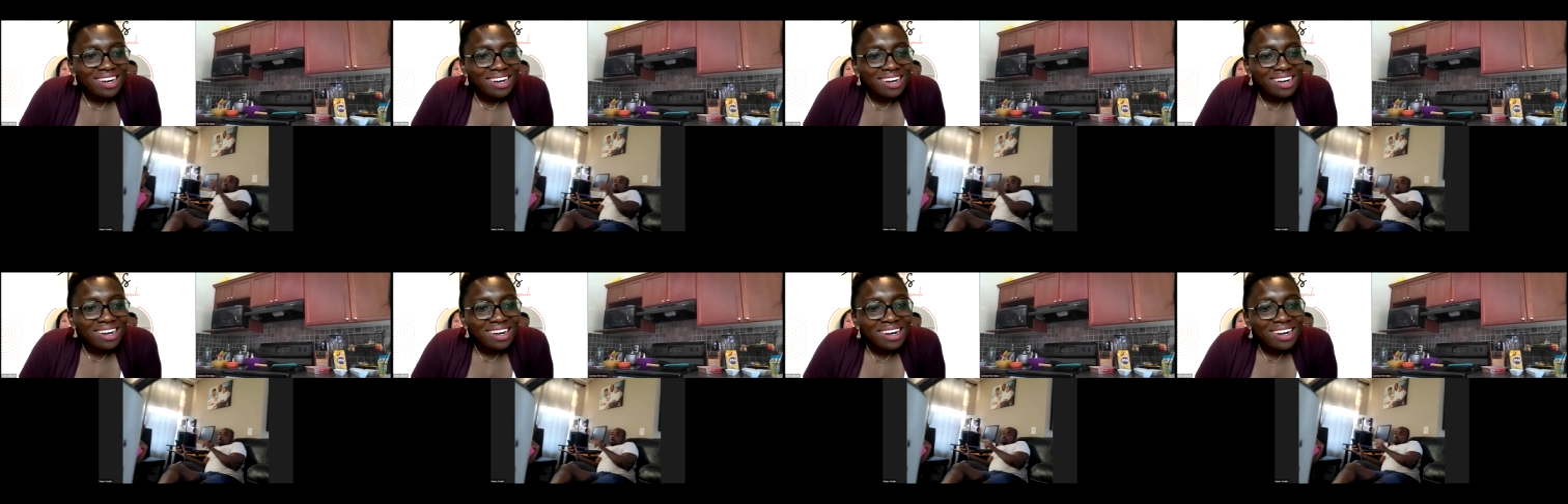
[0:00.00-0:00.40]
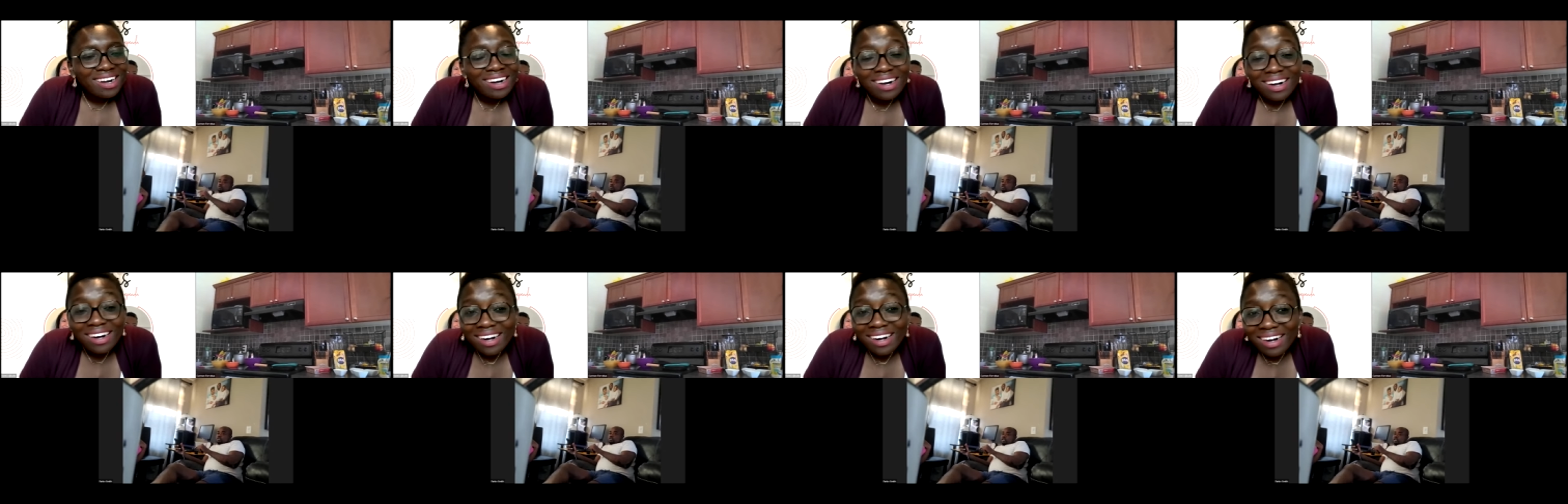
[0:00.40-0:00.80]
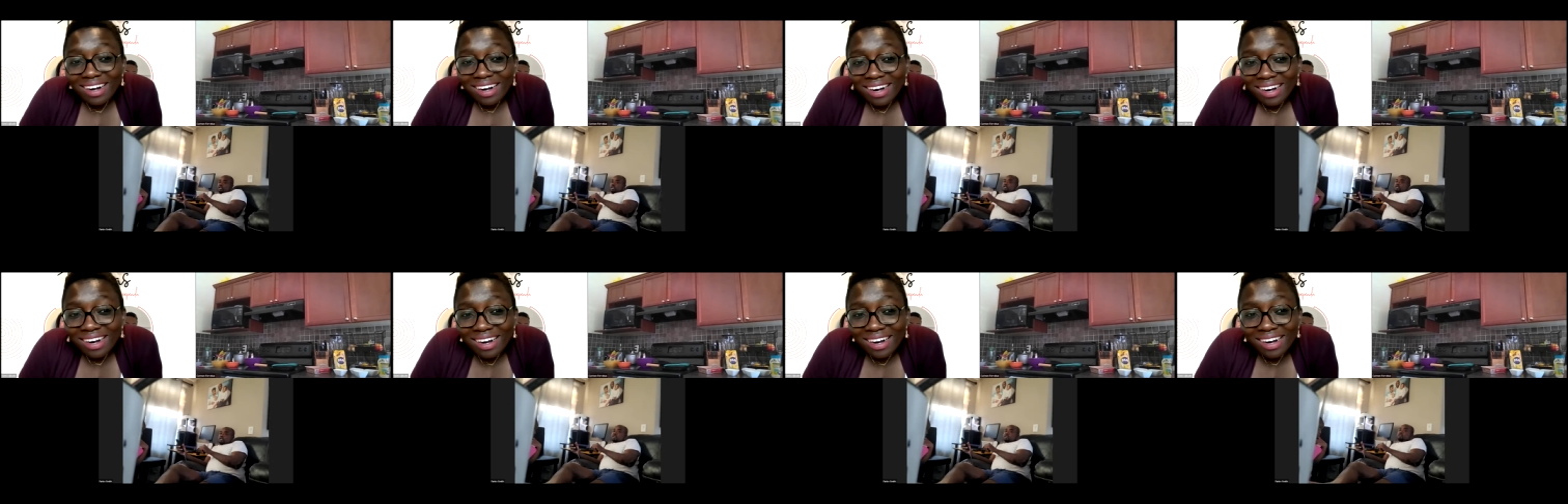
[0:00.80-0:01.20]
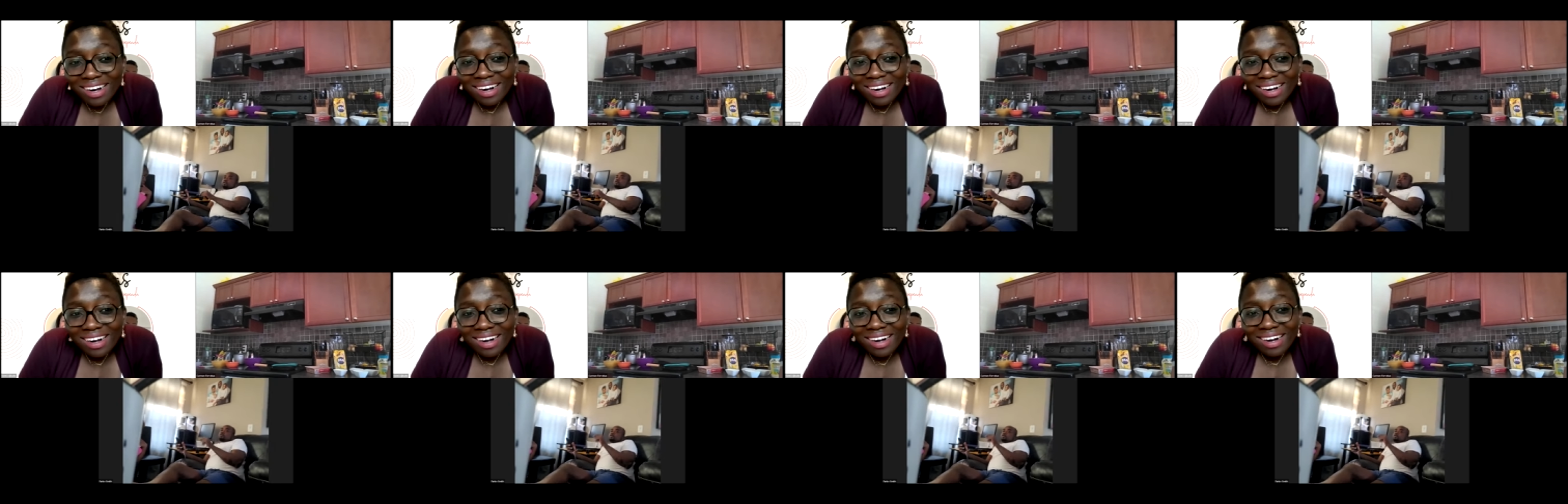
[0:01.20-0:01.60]
hands with.
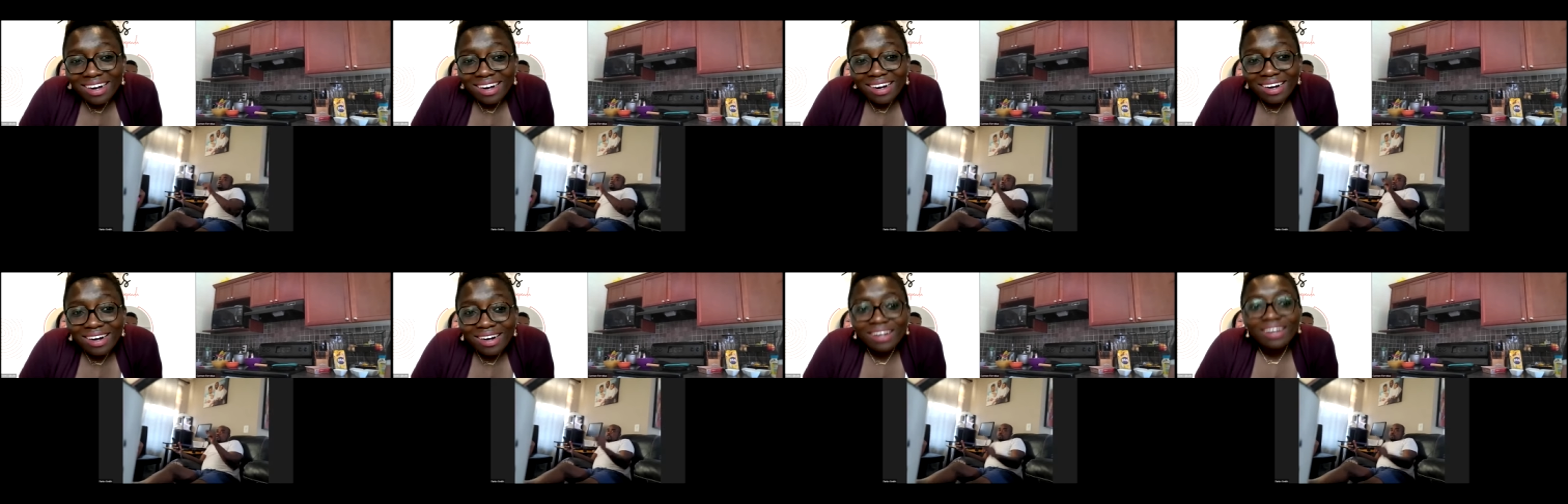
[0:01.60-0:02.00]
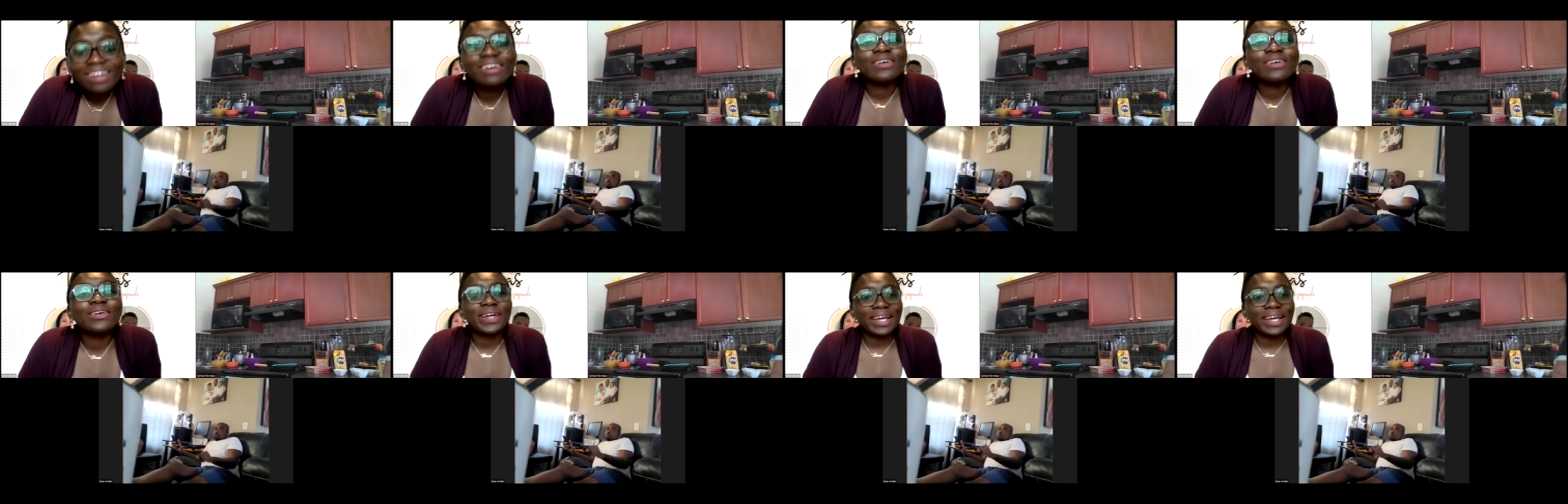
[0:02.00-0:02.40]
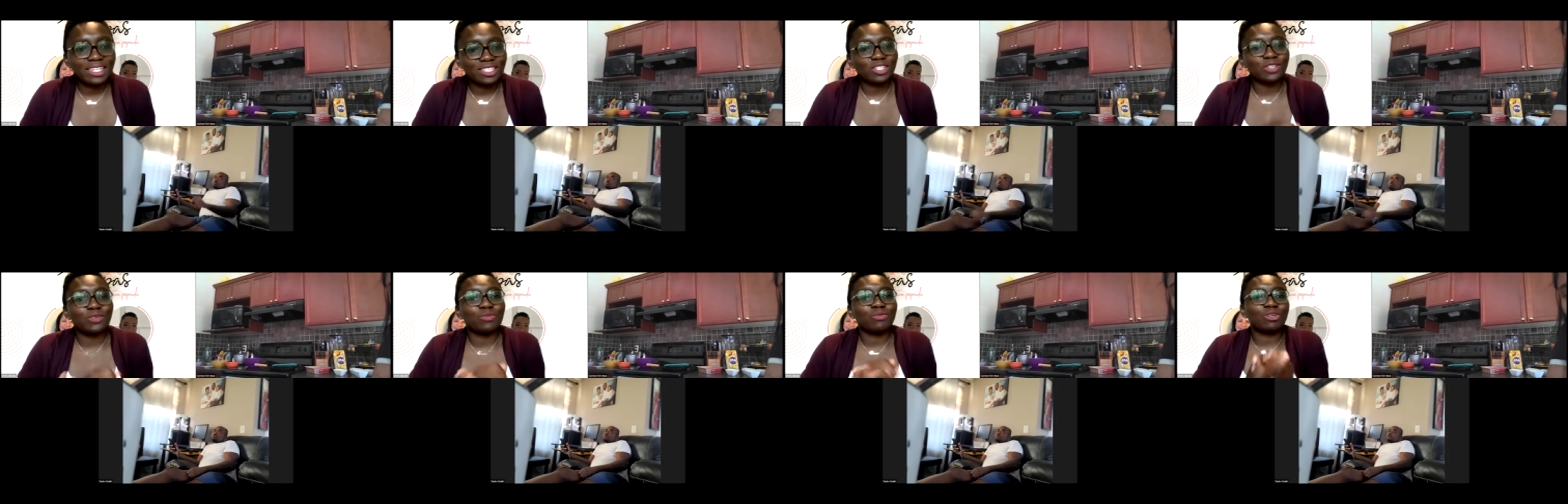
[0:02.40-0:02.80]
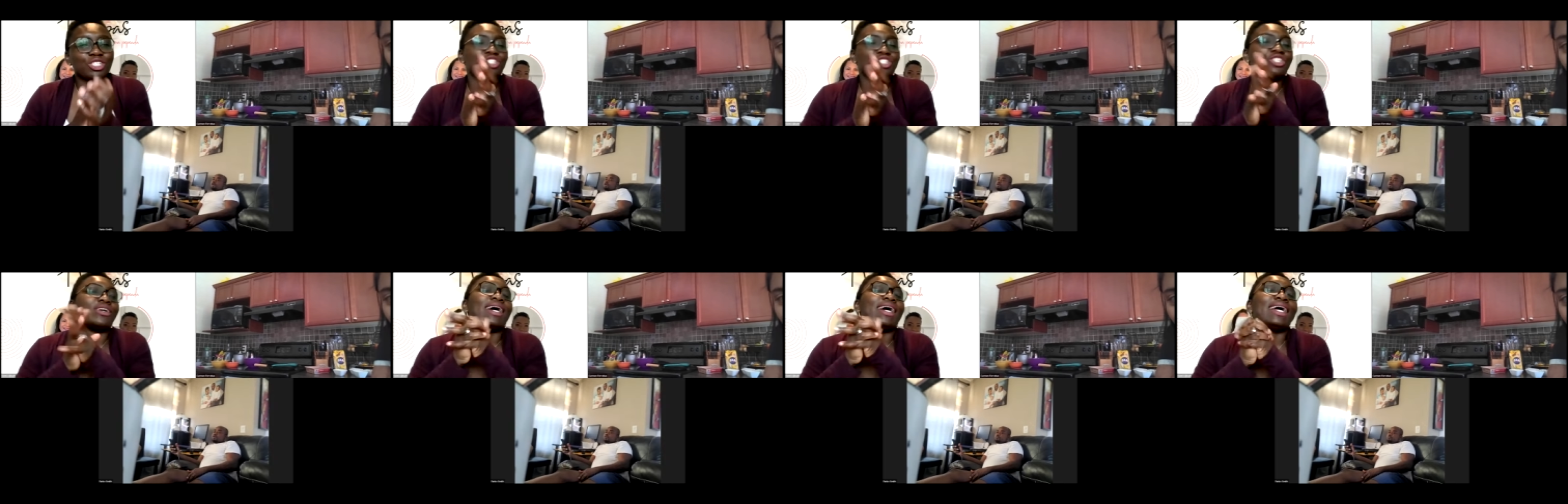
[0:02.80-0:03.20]
Okay, so you
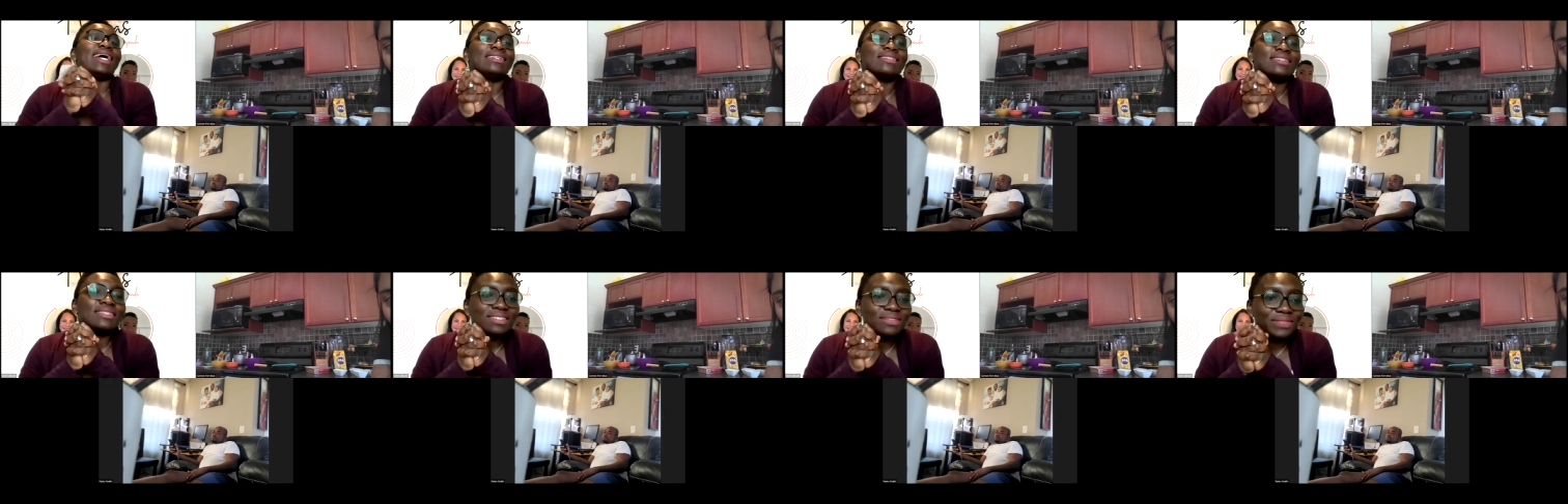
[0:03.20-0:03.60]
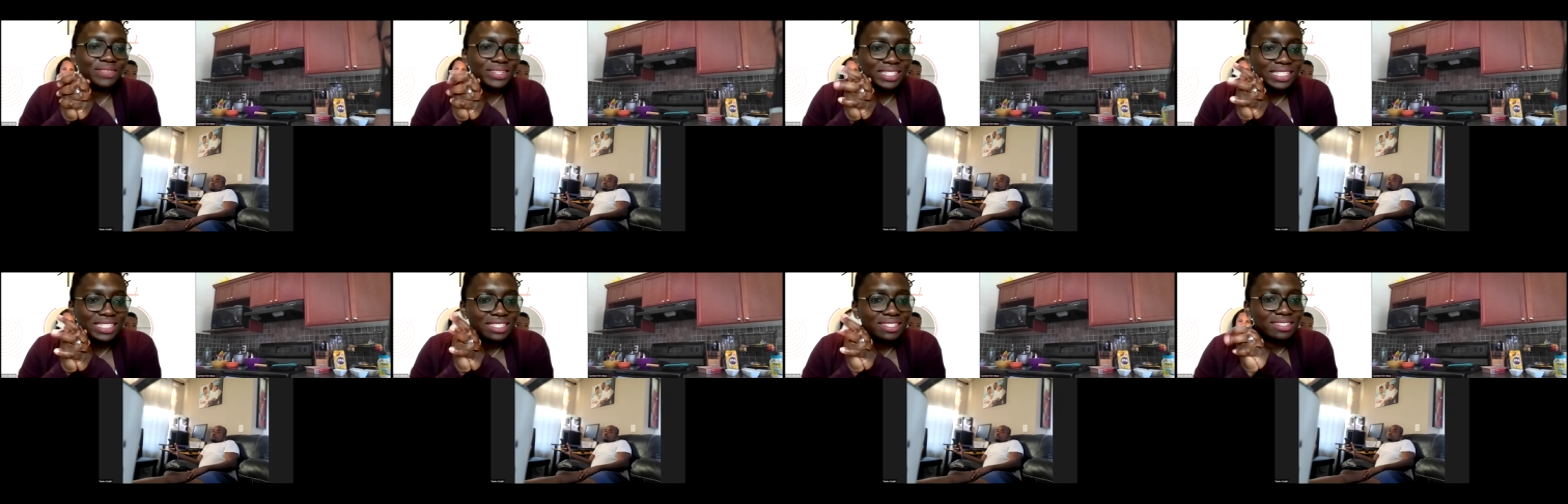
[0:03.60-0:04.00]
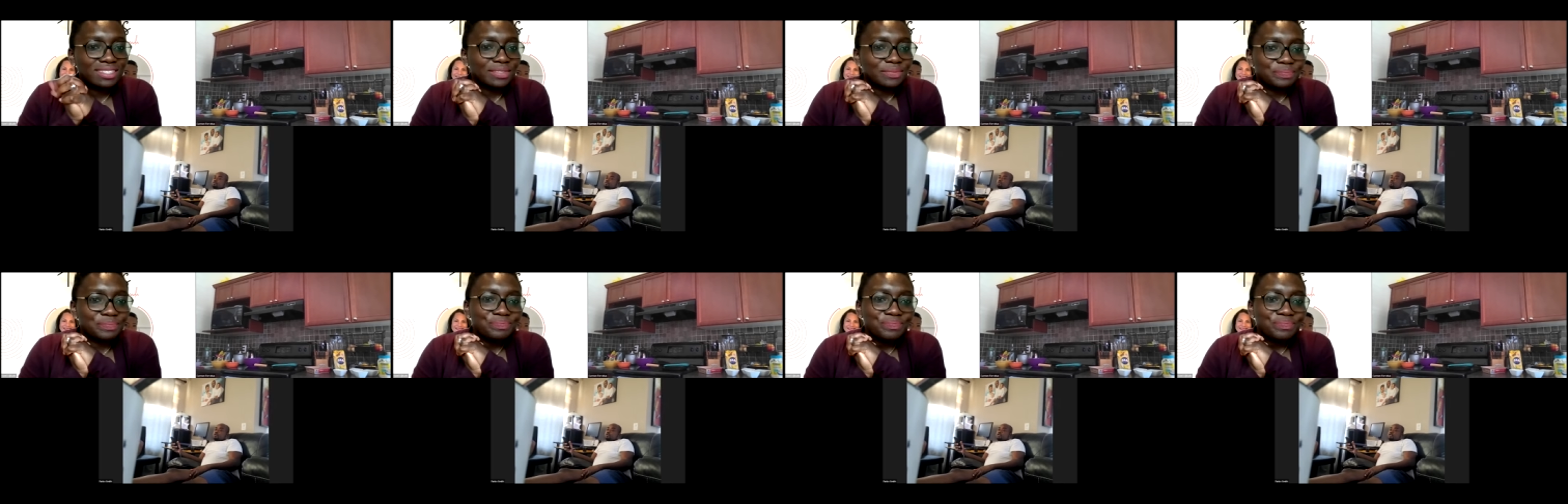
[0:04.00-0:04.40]
wash your hands first.